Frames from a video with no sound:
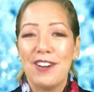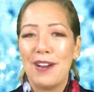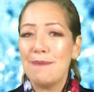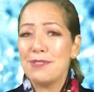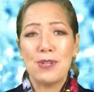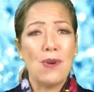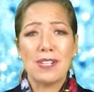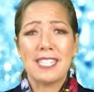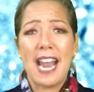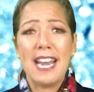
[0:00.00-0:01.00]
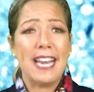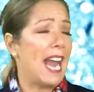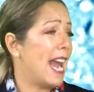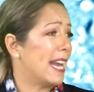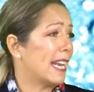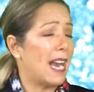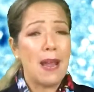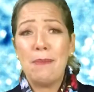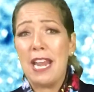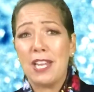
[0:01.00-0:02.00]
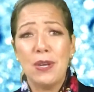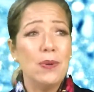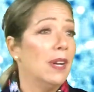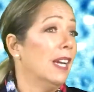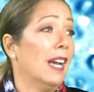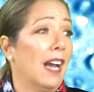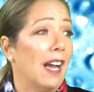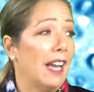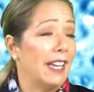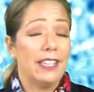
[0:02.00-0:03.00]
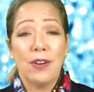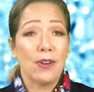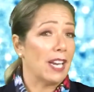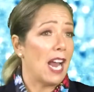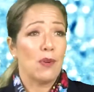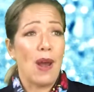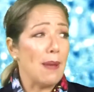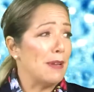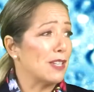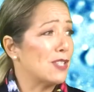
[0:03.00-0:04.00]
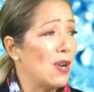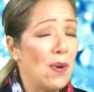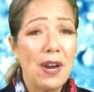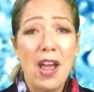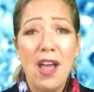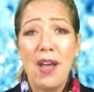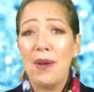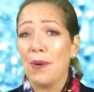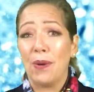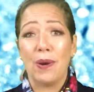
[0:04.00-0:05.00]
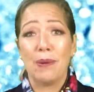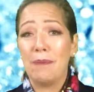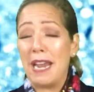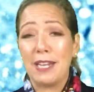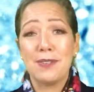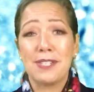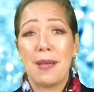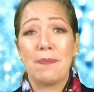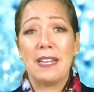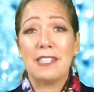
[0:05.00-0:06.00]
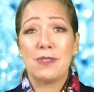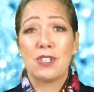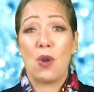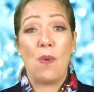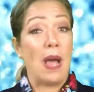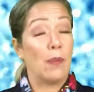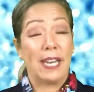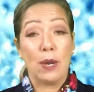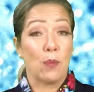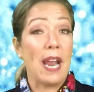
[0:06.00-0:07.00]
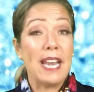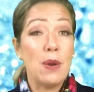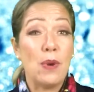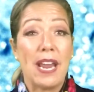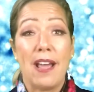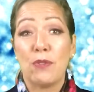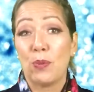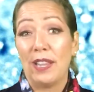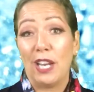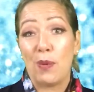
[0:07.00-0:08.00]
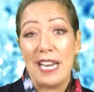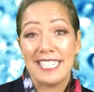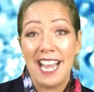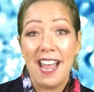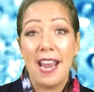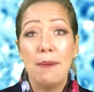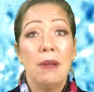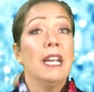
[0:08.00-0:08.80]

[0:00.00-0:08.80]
I'm so excited. Hey, can I make you can I grab you a soda or make you something? So while we get ready, we have a really great time.